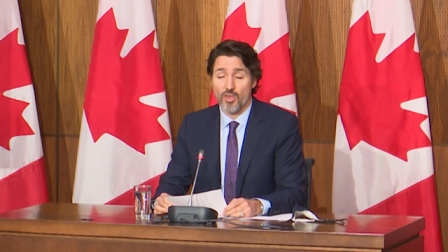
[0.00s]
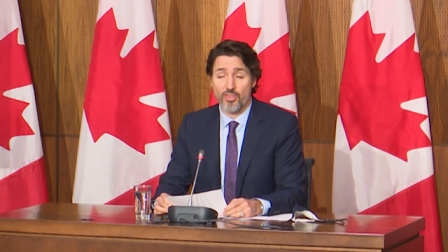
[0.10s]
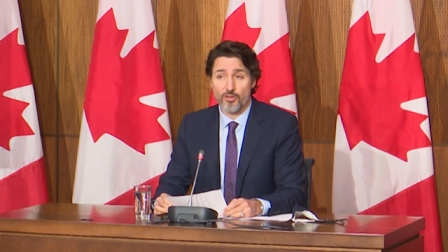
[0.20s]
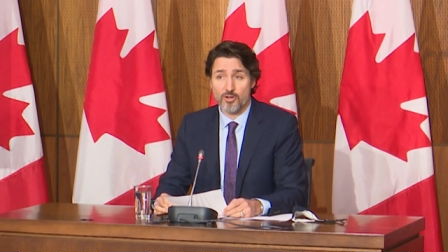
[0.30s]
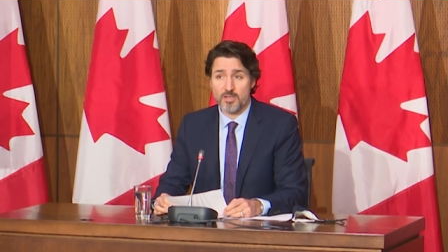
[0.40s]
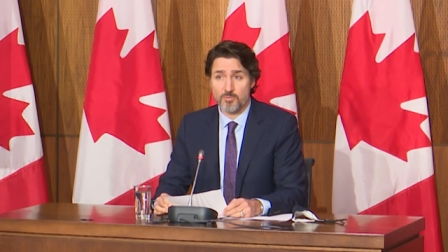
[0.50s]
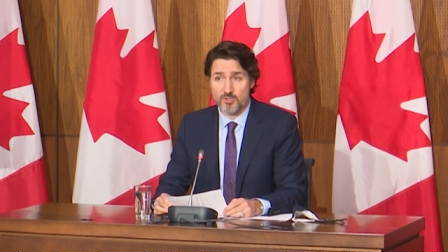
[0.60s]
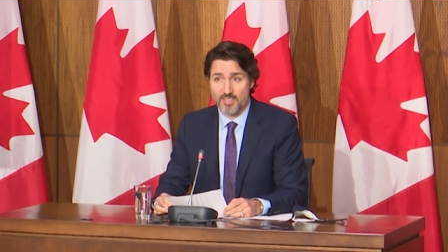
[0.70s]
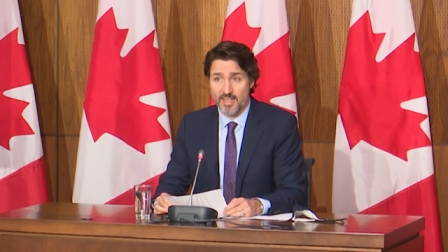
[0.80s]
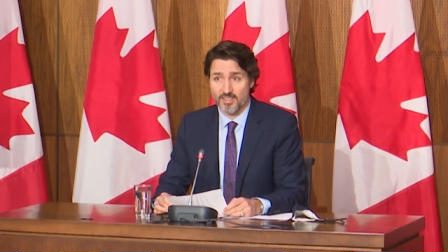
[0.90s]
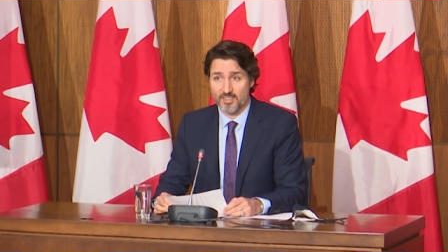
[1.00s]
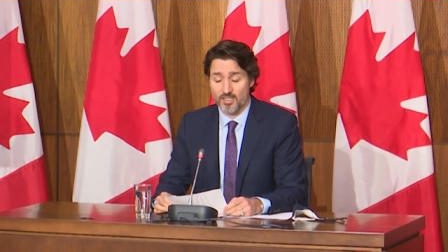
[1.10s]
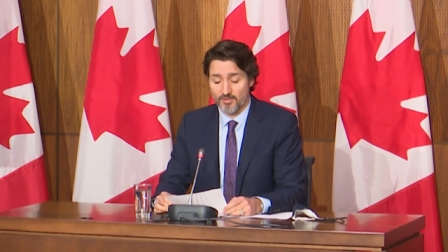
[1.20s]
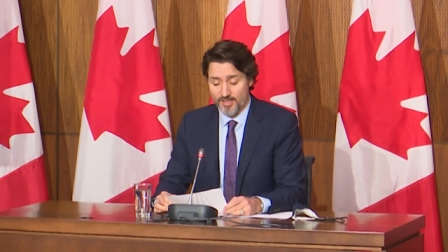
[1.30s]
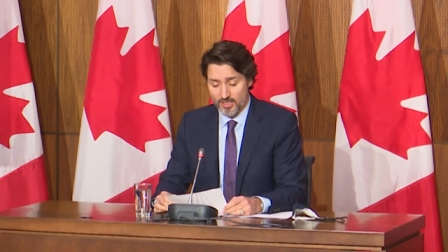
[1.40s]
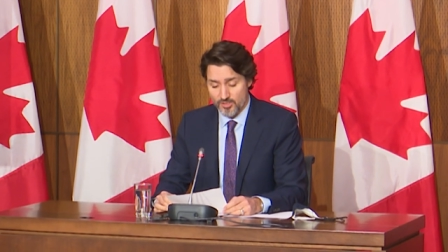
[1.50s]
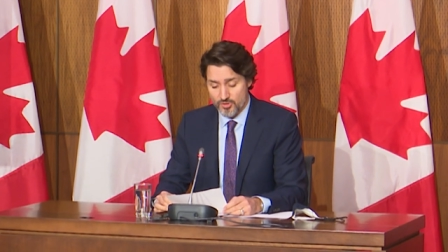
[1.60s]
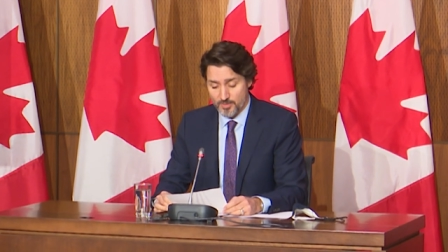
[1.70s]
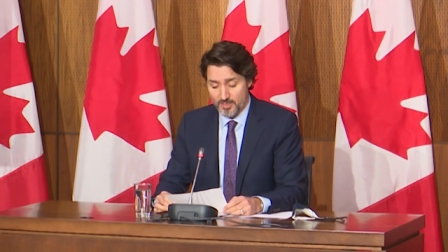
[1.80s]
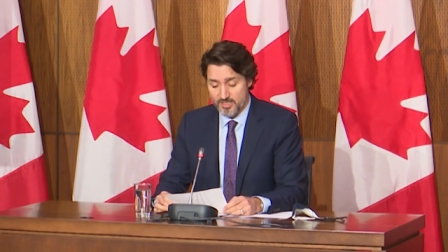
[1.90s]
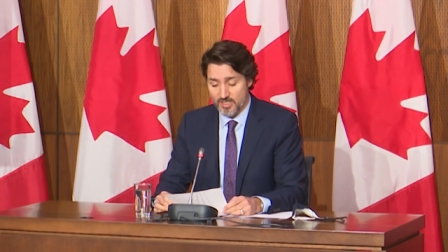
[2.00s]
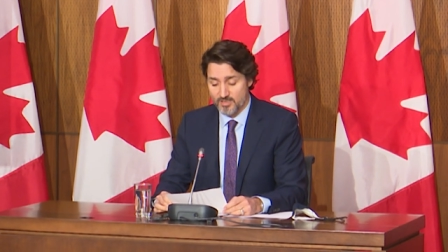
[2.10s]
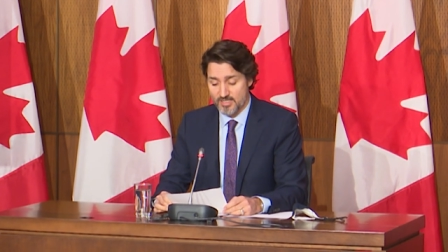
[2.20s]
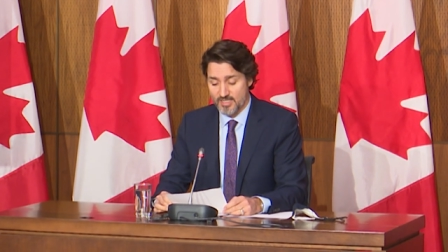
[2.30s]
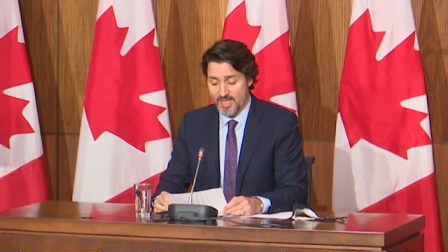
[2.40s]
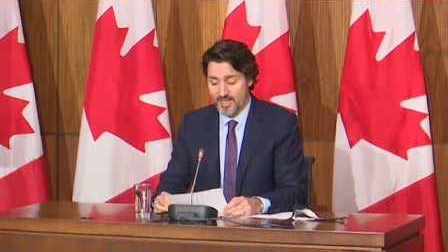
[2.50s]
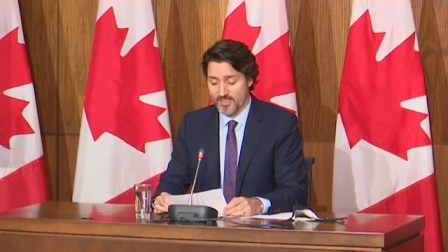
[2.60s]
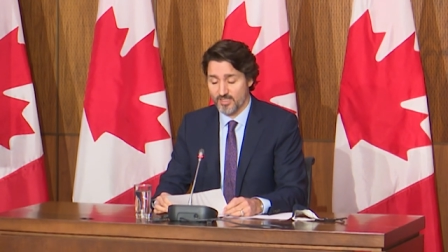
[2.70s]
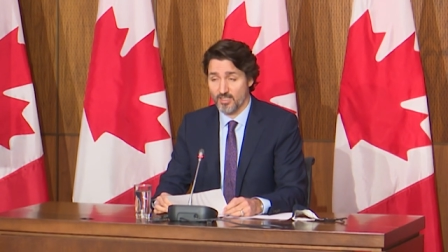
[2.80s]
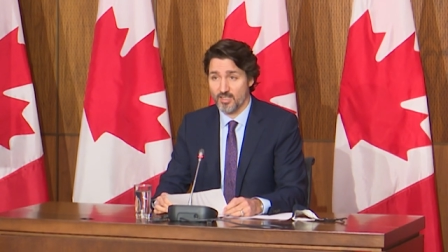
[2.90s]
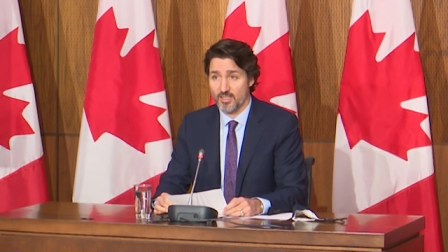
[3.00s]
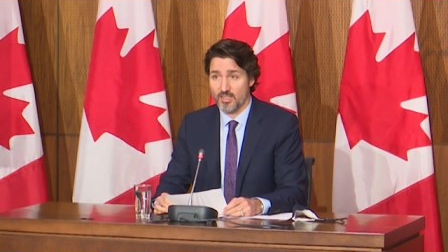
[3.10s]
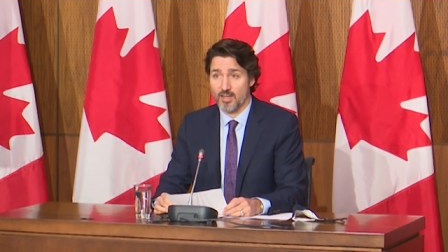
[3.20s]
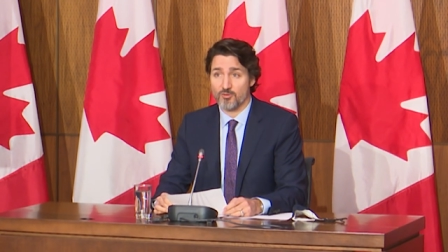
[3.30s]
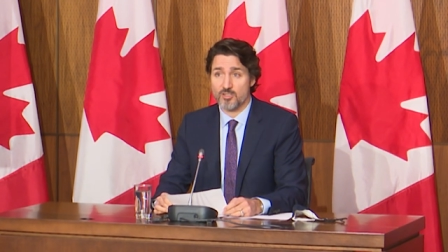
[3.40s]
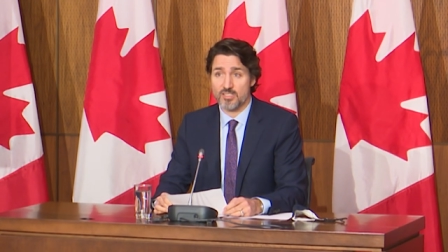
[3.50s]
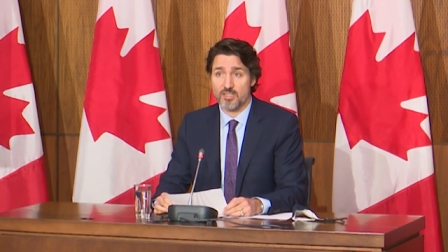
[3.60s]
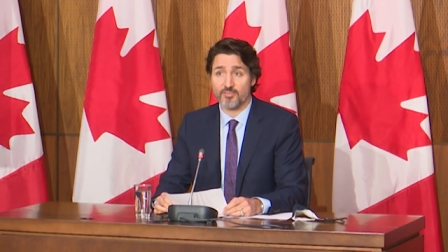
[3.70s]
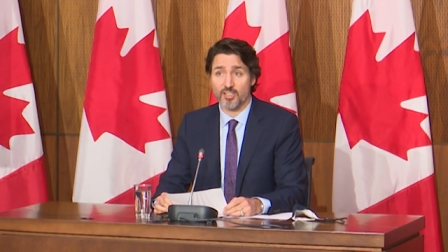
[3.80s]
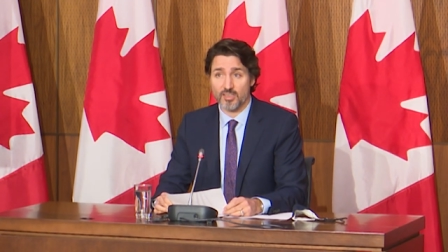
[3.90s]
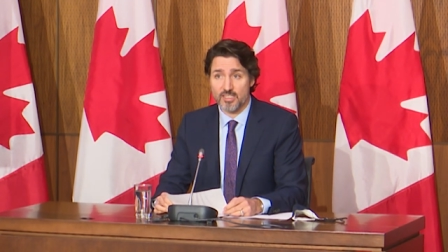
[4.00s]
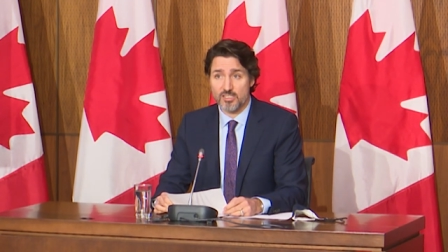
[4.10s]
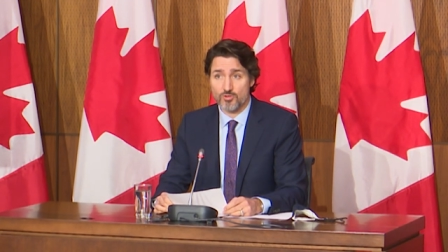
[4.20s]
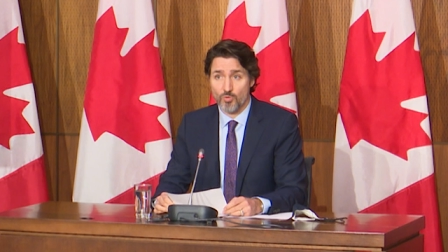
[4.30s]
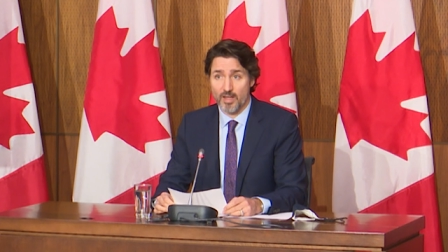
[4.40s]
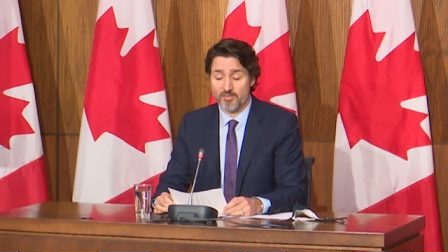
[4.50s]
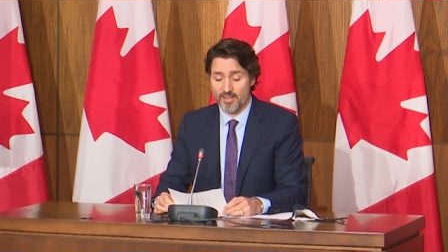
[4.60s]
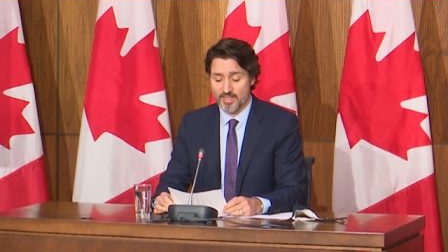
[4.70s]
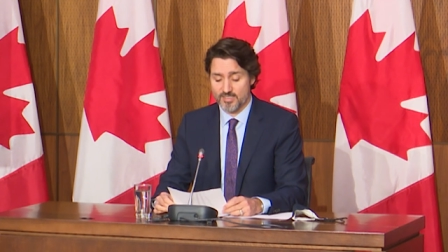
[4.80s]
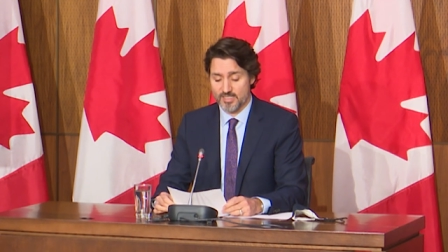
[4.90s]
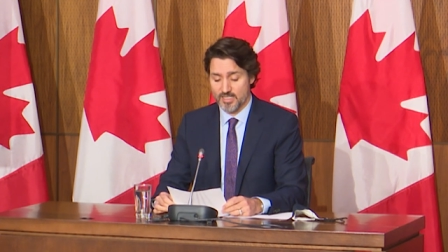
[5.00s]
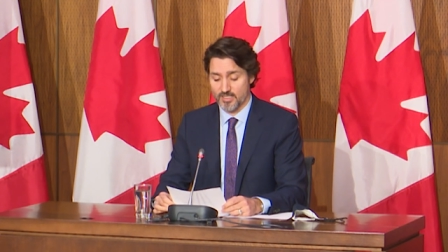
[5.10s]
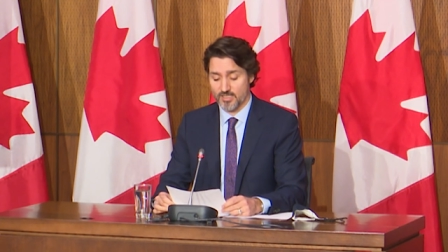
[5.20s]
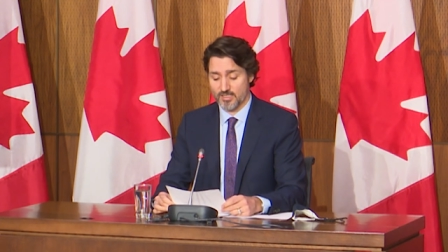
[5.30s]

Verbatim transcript: thirty percent of eligible adults in Canada have received at least one vaccine.